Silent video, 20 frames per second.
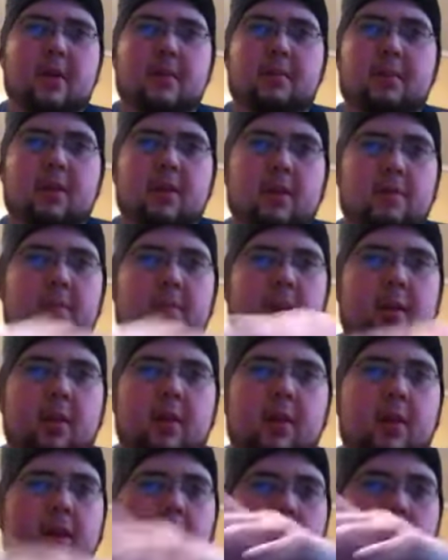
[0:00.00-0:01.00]
I picked up
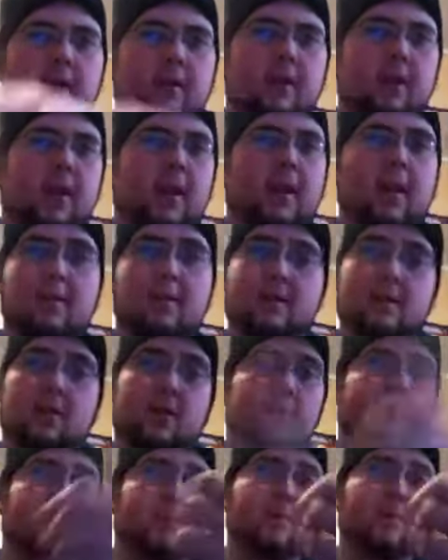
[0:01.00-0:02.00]
like a lot of games I don't
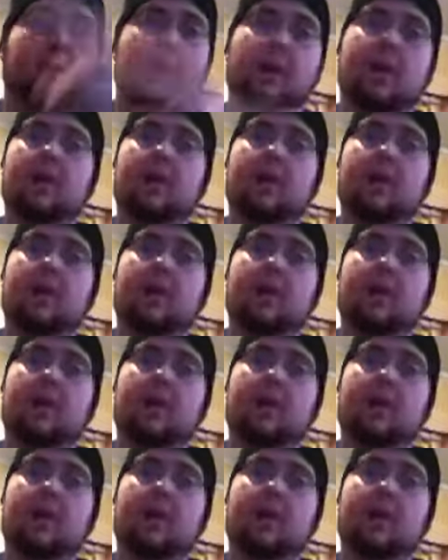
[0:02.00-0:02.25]
have anymore.